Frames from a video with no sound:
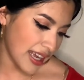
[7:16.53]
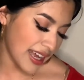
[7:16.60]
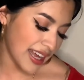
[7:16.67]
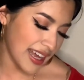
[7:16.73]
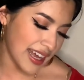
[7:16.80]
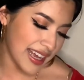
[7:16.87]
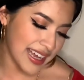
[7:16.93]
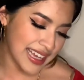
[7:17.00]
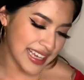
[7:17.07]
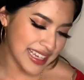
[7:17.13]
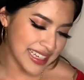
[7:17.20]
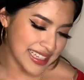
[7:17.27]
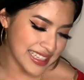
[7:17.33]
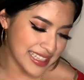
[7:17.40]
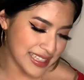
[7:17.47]

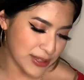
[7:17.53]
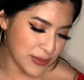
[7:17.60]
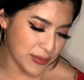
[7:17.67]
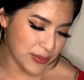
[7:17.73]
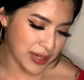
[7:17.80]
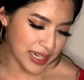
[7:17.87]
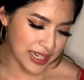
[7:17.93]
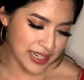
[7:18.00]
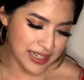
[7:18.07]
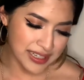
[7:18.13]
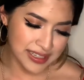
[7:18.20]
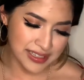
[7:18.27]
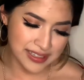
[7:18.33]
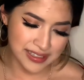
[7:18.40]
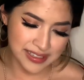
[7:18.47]
I
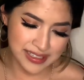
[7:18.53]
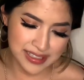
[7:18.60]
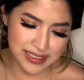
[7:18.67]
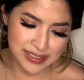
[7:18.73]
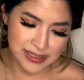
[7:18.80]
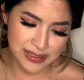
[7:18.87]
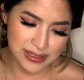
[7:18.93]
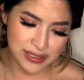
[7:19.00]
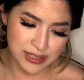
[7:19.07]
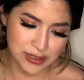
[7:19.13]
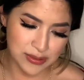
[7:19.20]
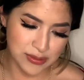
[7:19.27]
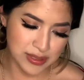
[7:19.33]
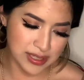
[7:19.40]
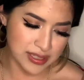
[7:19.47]
swear, these are
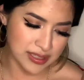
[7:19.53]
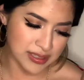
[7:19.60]
so dumb.